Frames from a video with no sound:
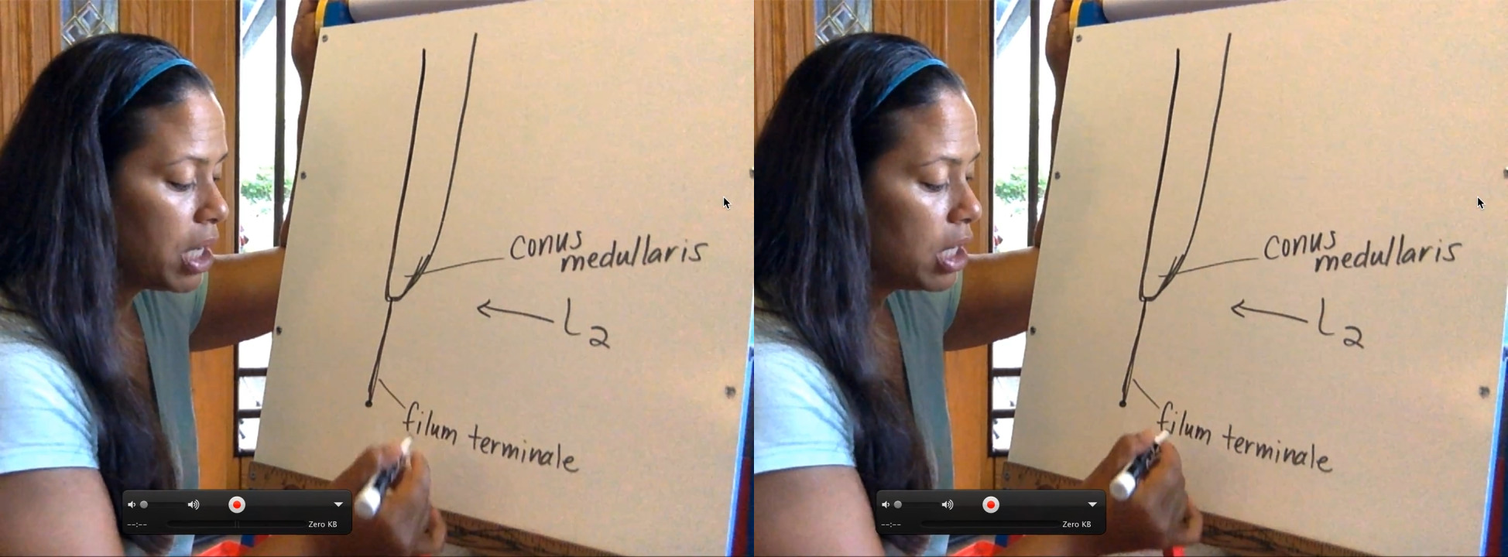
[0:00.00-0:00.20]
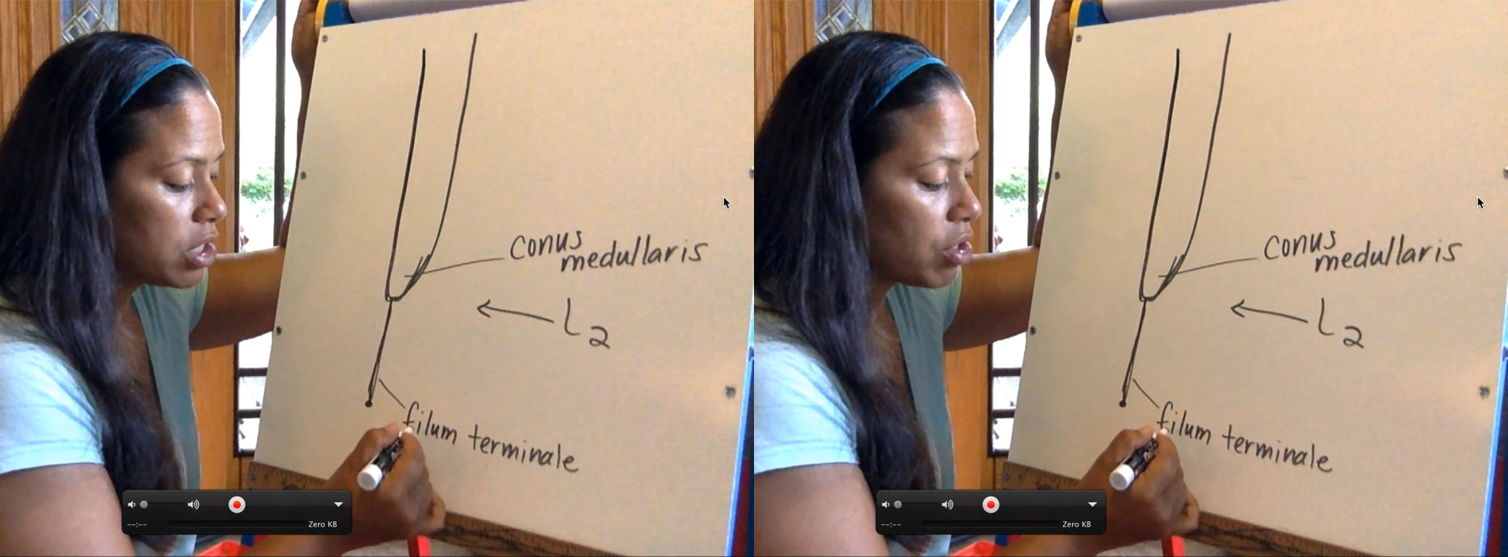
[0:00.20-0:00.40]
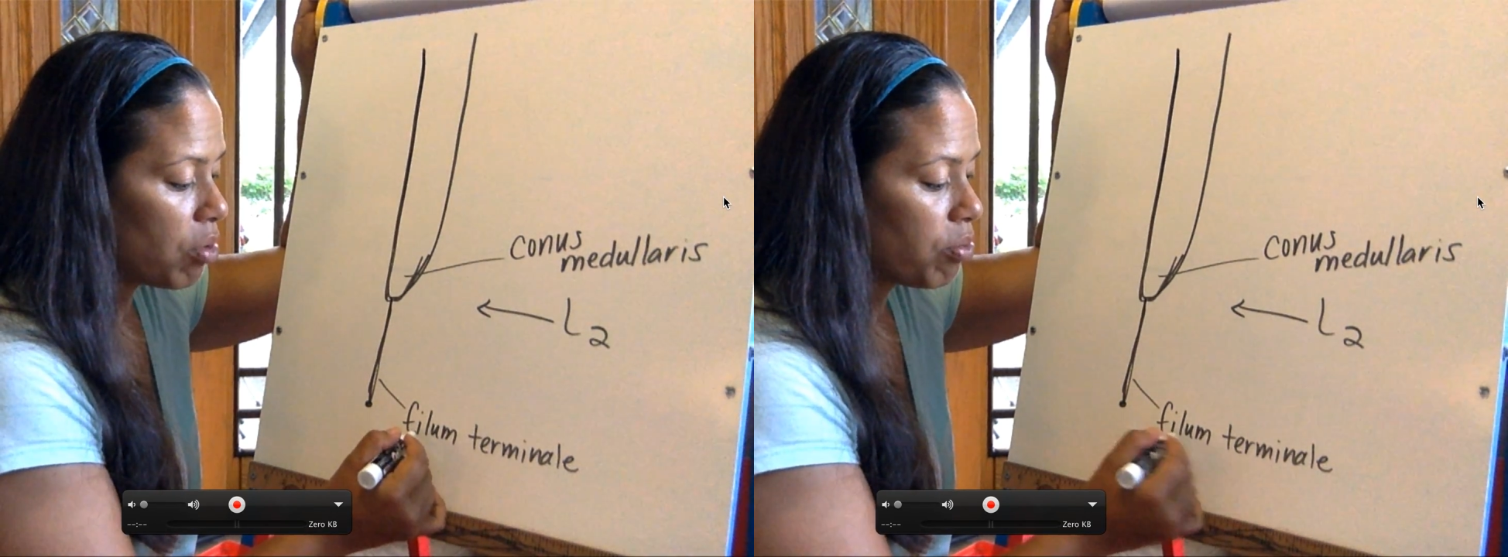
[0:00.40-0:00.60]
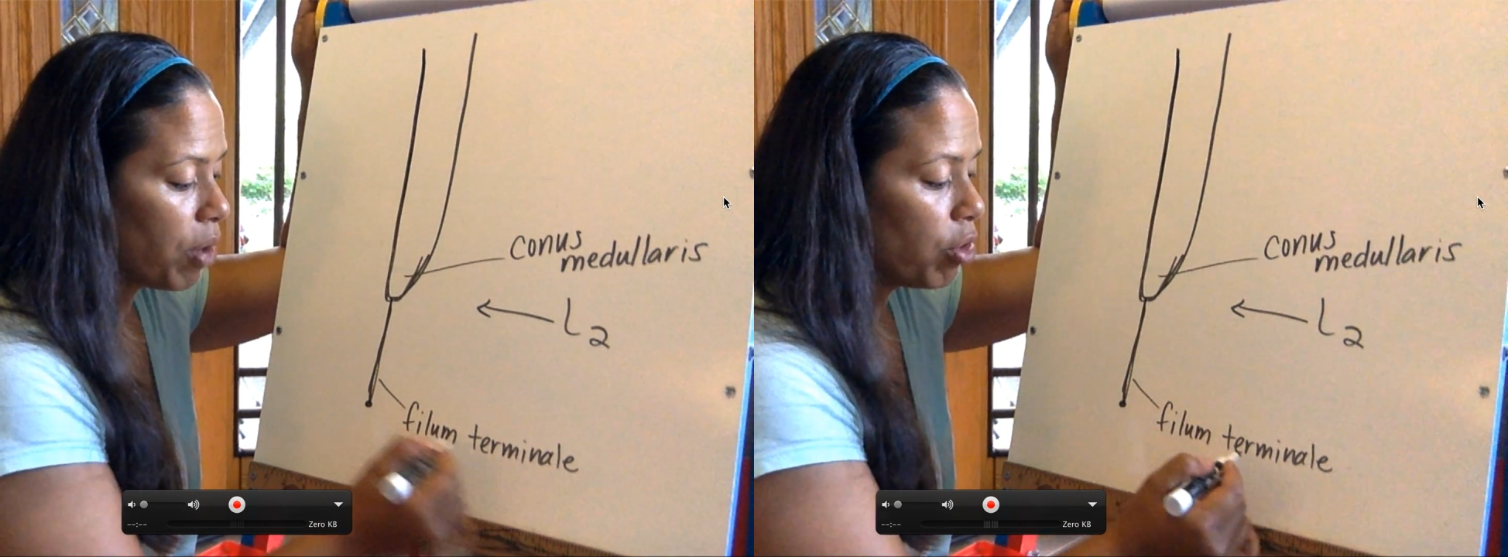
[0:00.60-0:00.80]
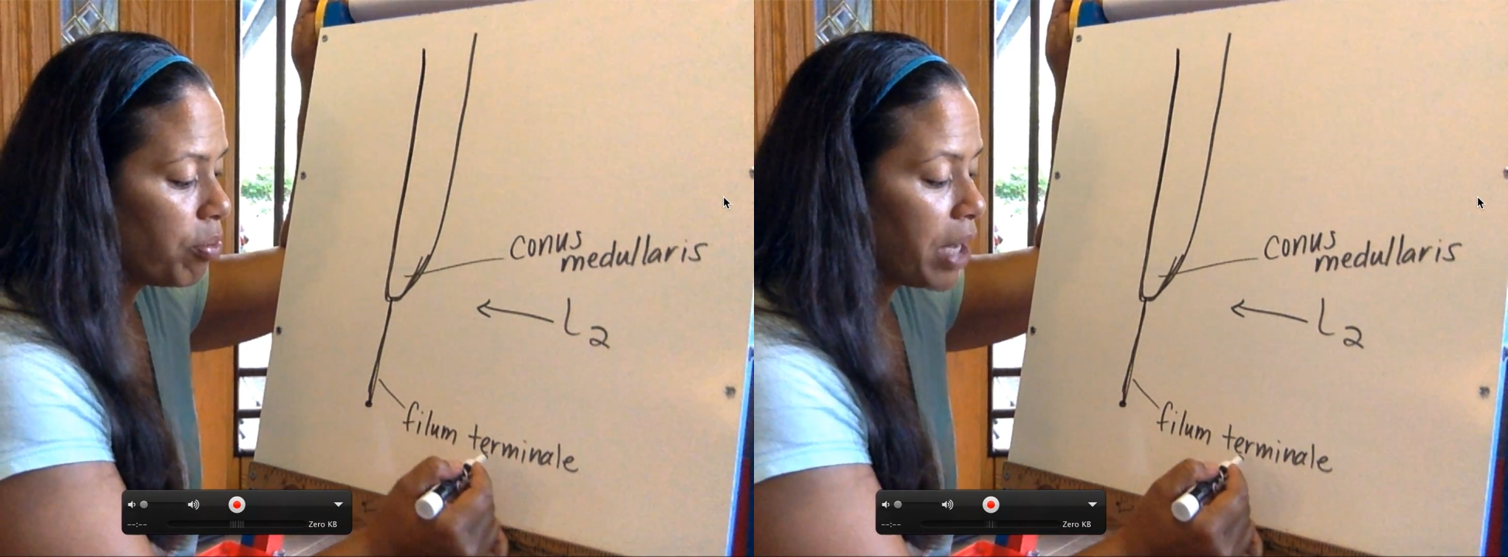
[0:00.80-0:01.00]
So a
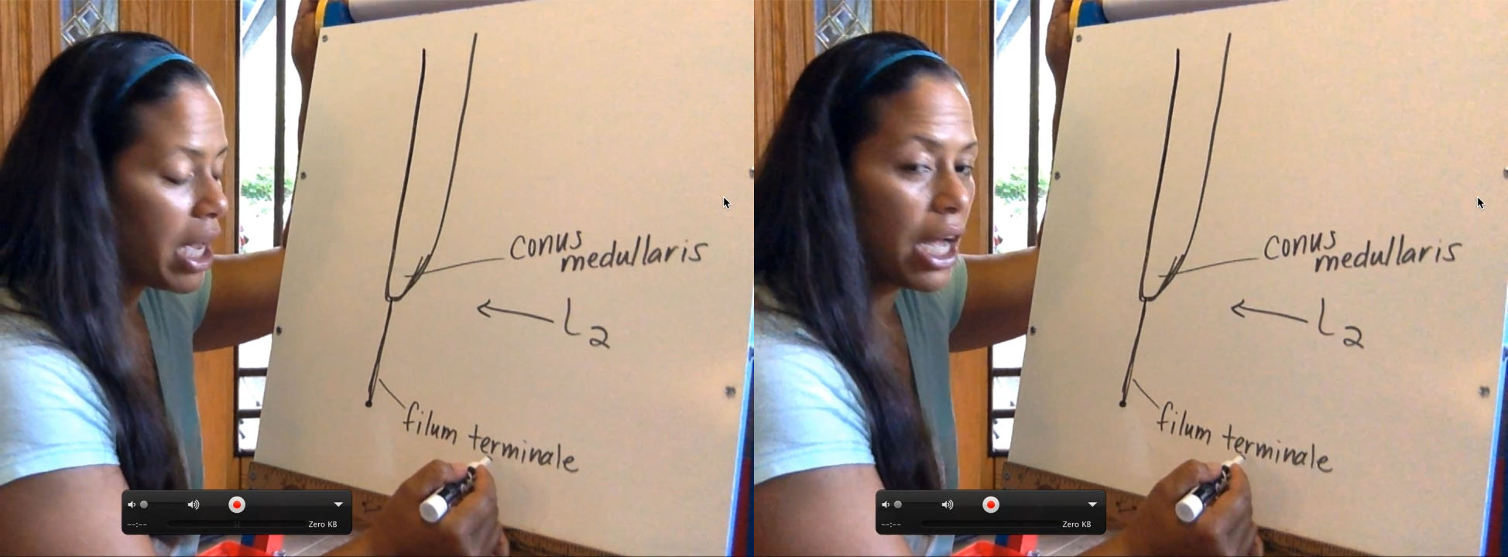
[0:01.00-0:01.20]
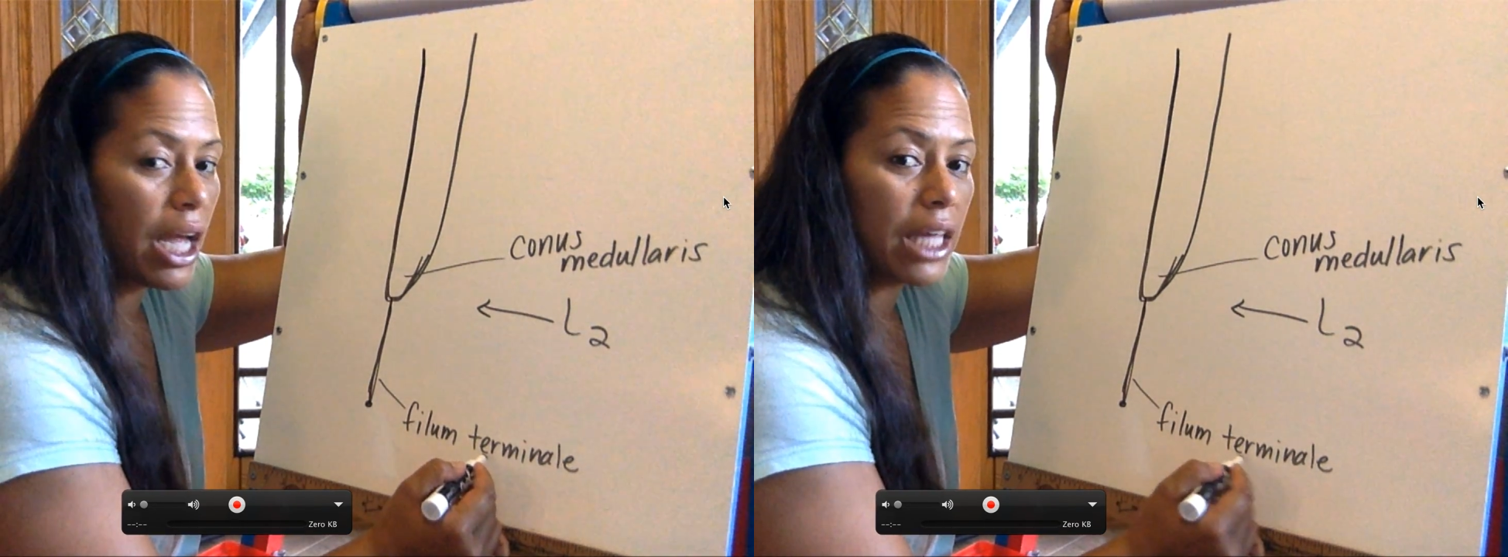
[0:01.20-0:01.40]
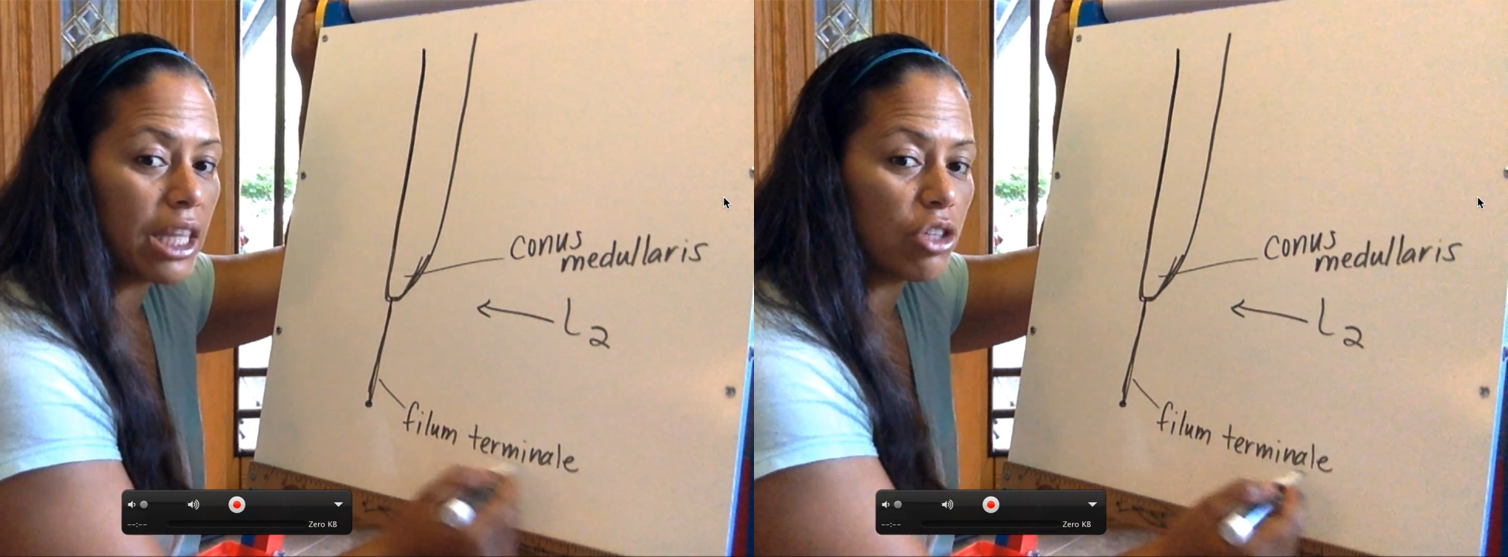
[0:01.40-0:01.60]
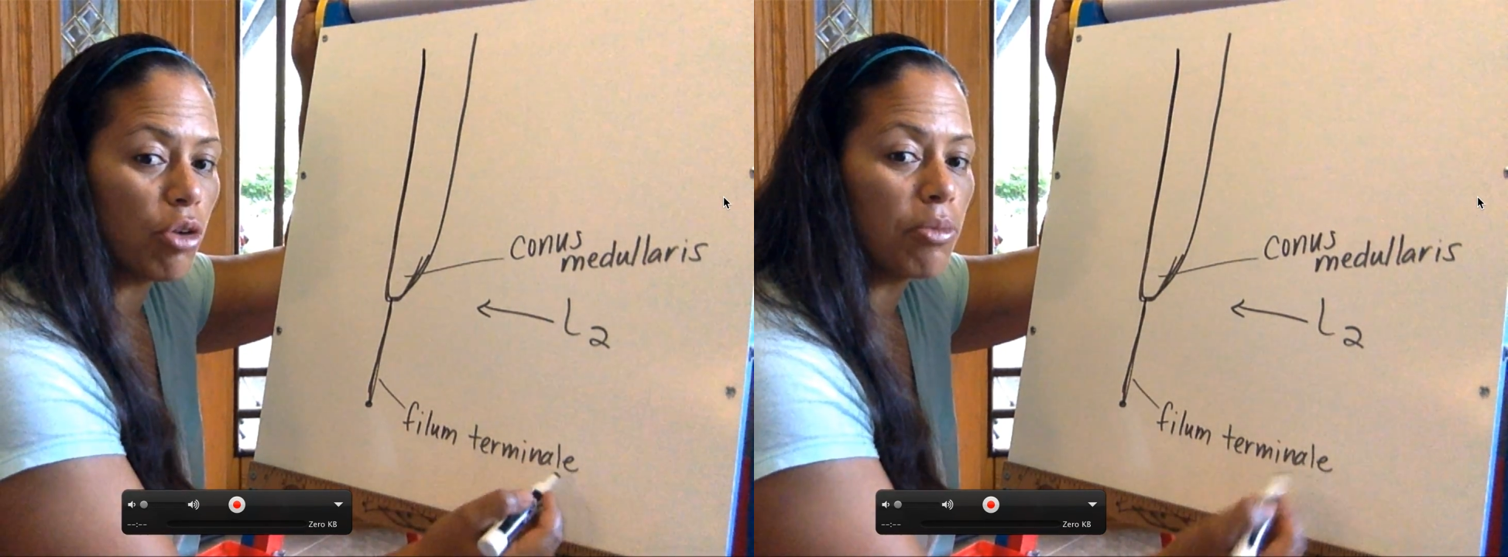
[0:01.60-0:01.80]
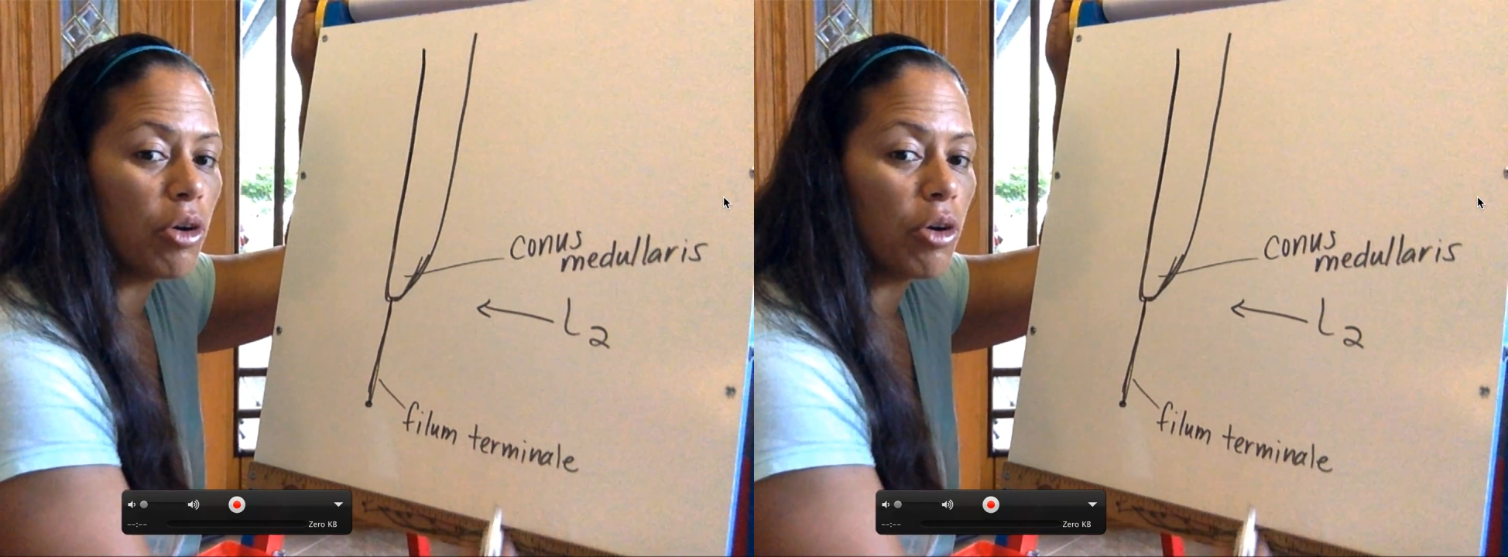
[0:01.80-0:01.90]
rope at the terminal